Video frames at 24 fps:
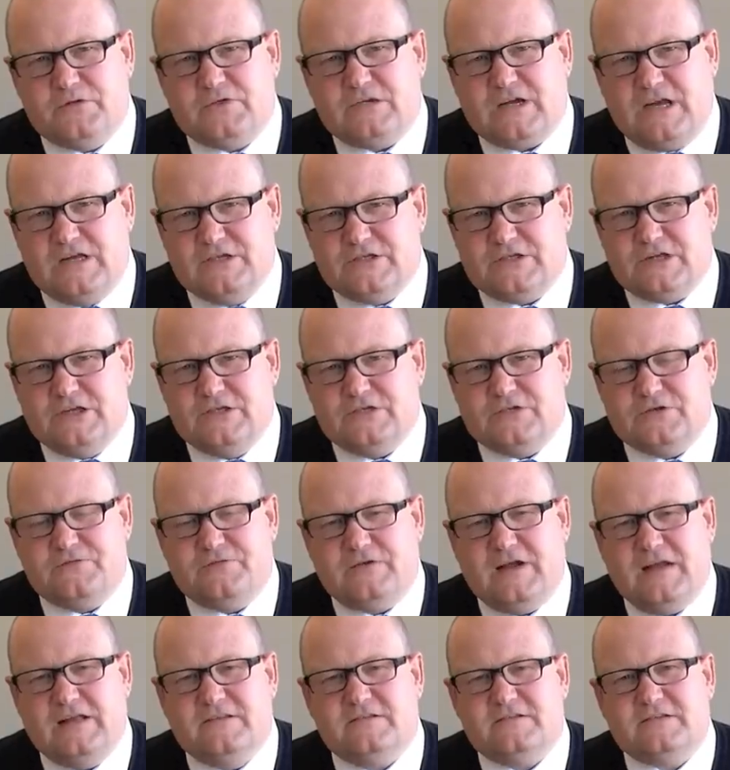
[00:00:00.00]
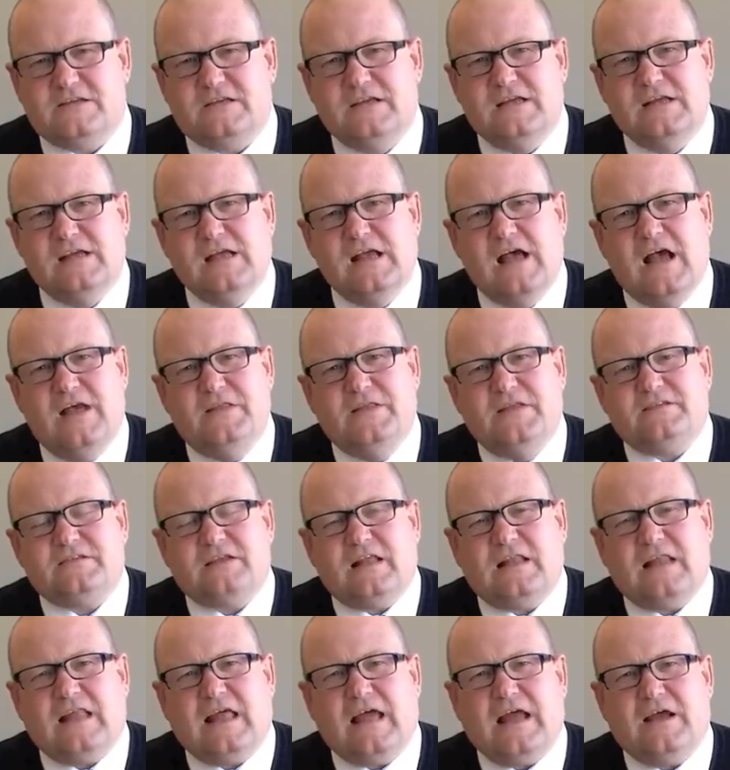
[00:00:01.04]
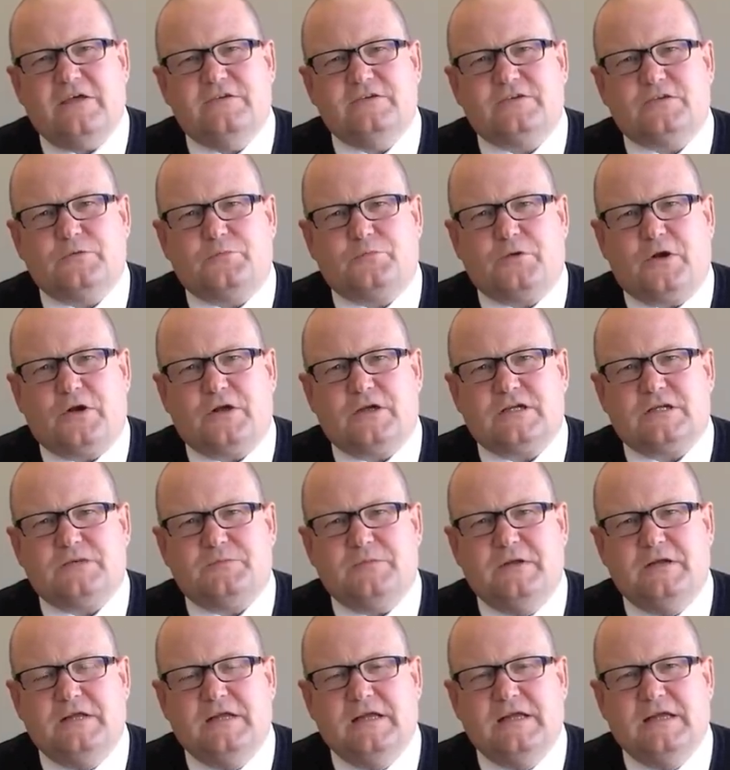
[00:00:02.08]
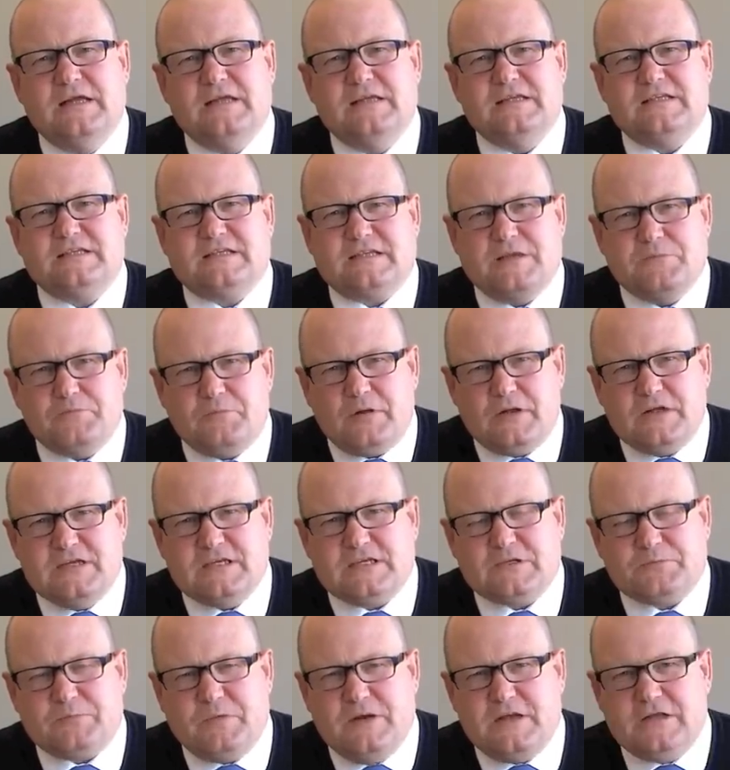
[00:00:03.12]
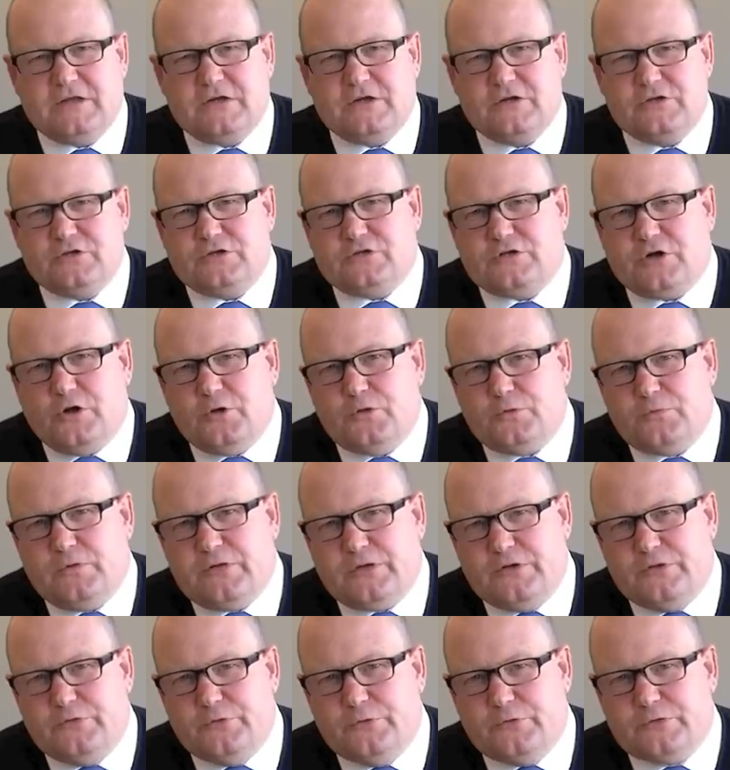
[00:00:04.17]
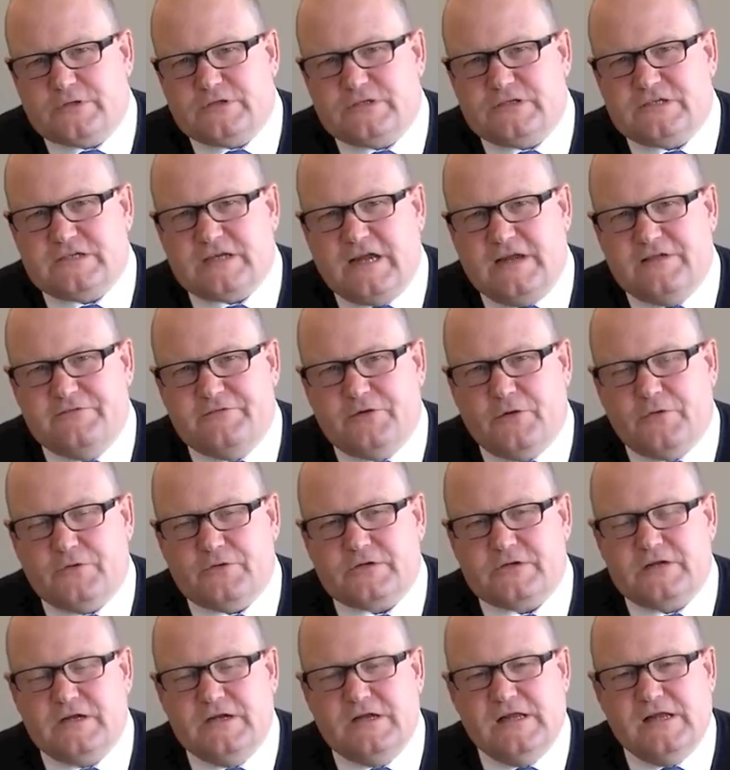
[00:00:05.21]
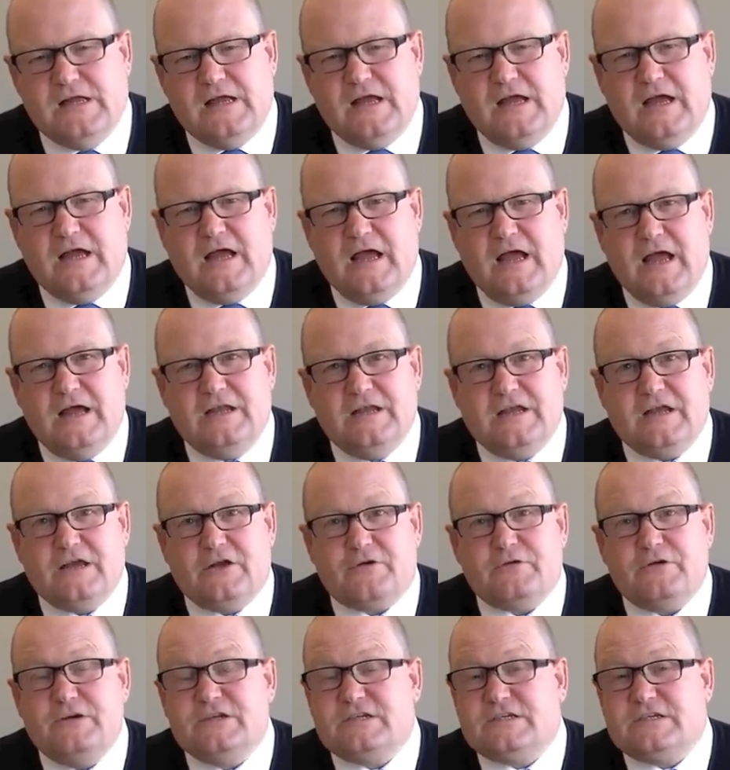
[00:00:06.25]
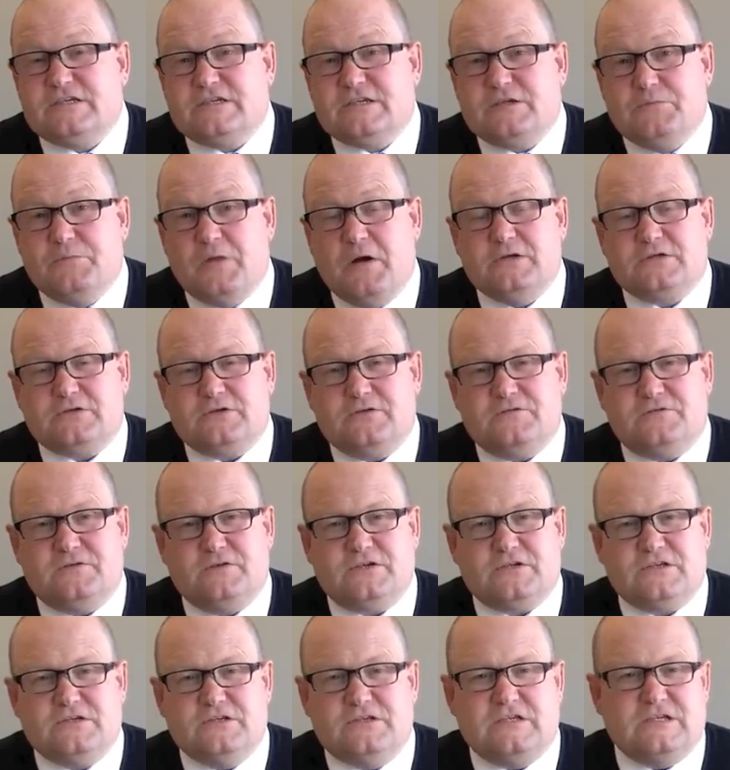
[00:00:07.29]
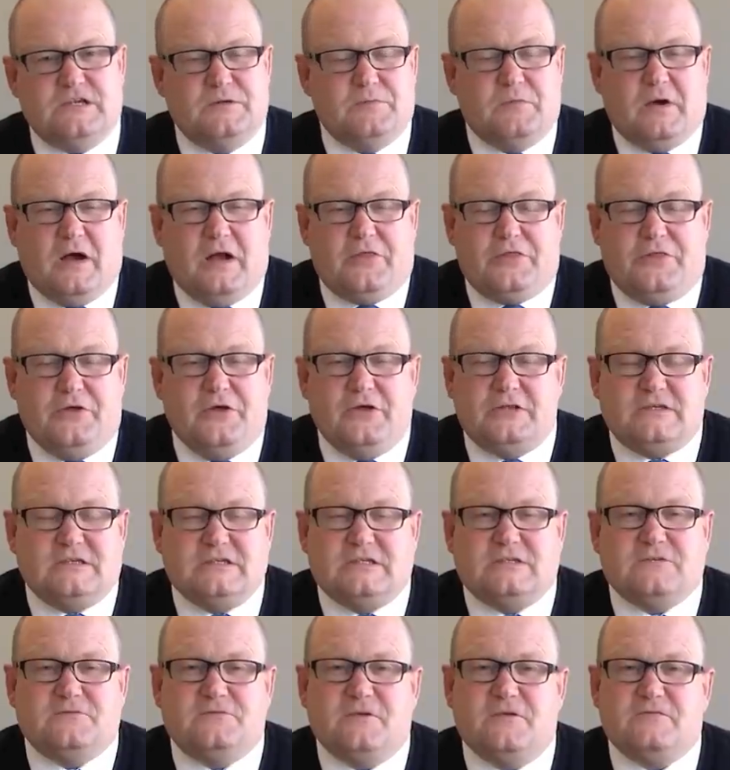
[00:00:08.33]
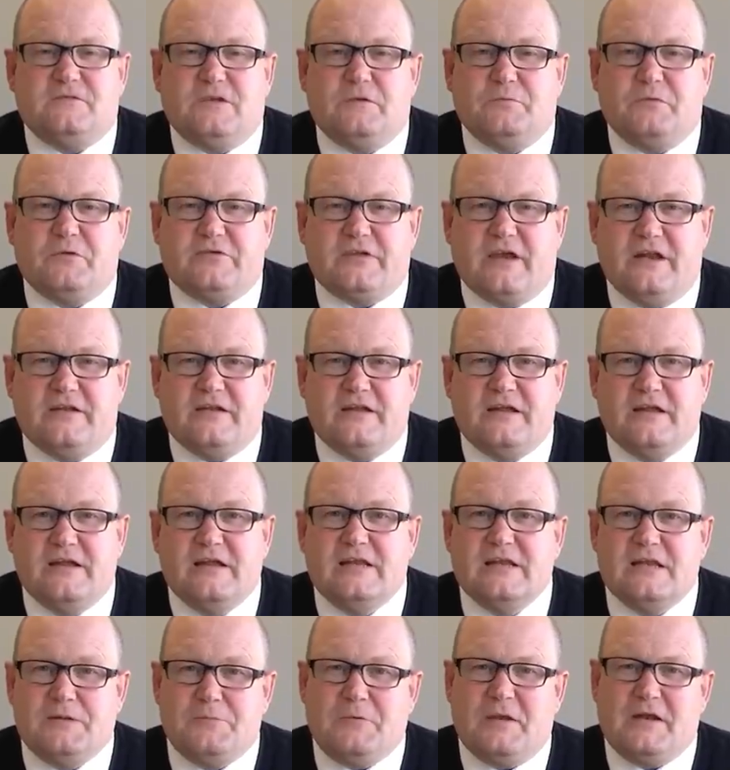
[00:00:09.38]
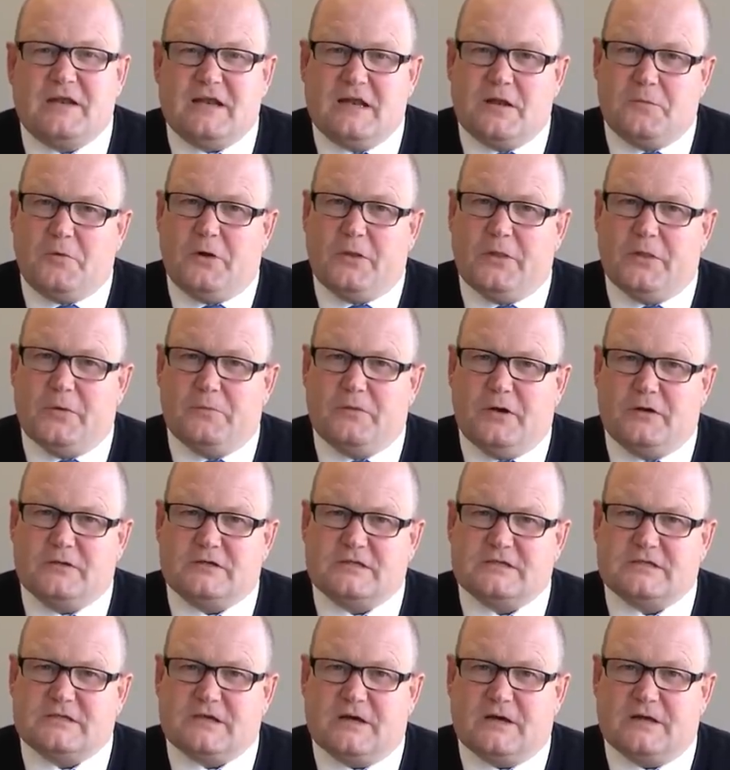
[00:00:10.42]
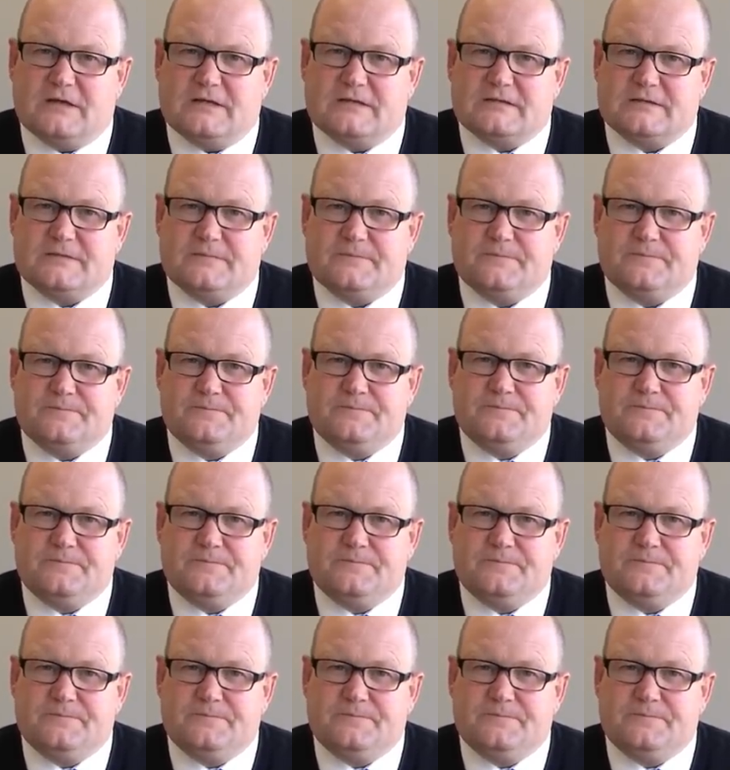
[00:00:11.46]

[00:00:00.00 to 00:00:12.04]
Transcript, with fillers: for tangential fans, and this allows the product to be simply speed controlled with a 0 to 10 volt uh, and increases the motor efficiency by 30 to 50% depending upon the motor size.